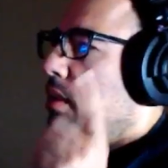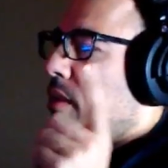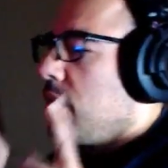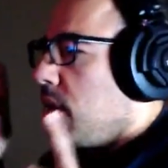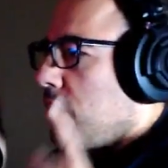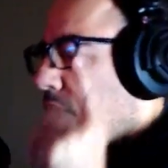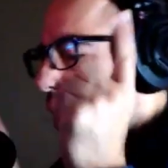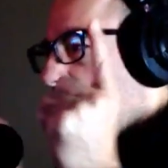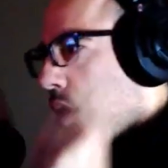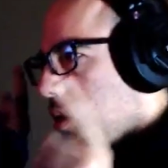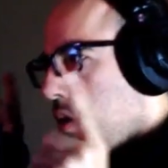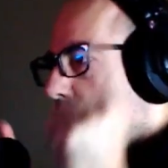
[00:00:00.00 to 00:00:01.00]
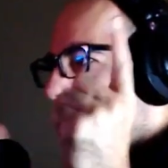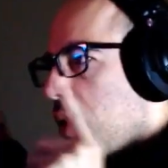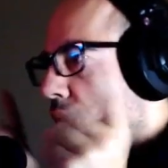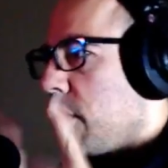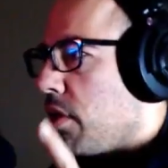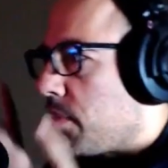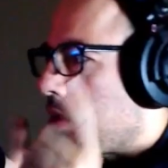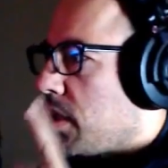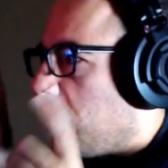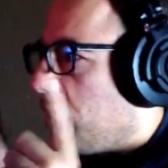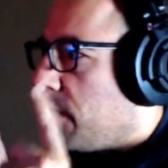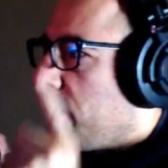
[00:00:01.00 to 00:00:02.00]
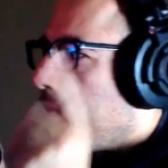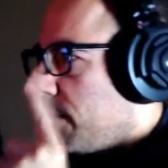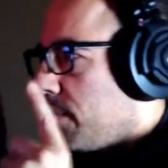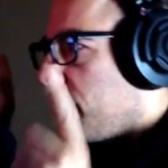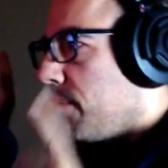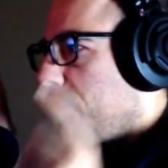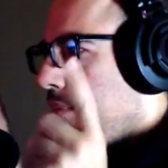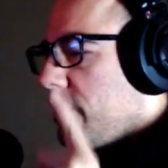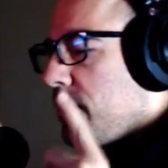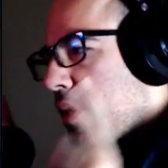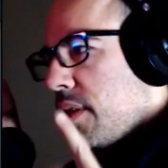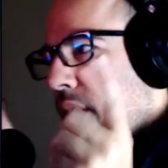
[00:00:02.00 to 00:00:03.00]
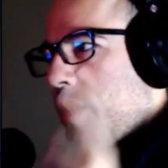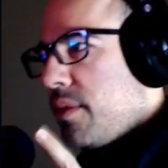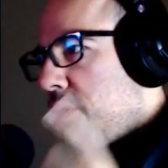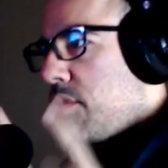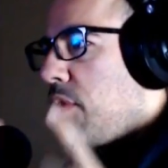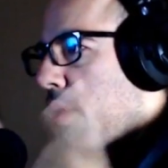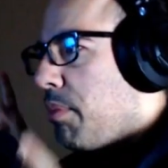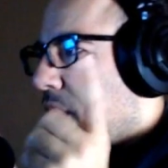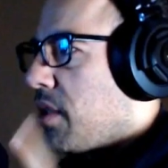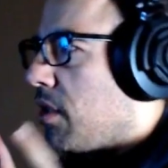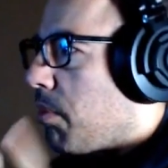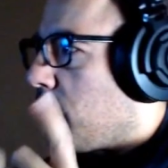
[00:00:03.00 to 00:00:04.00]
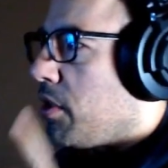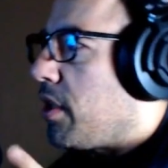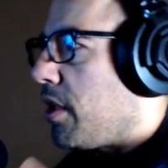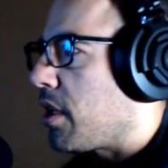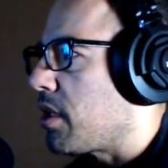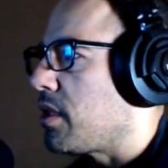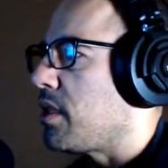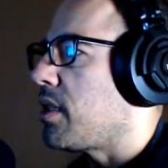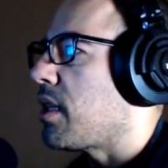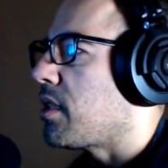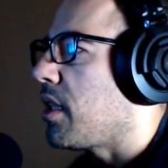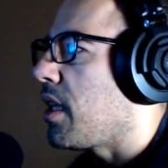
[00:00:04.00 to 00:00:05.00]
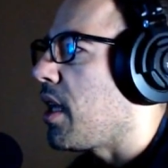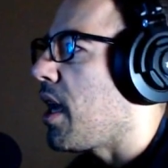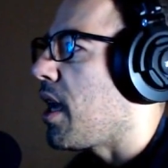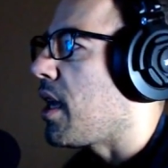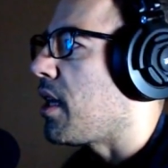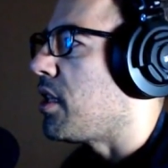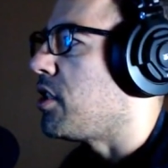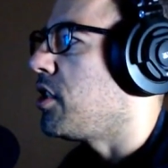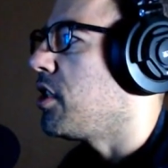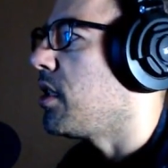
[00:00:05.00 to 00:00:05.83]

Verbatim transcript: fire dance, cure himself. I totally missed a good opportunity there because he's actually had a chance to.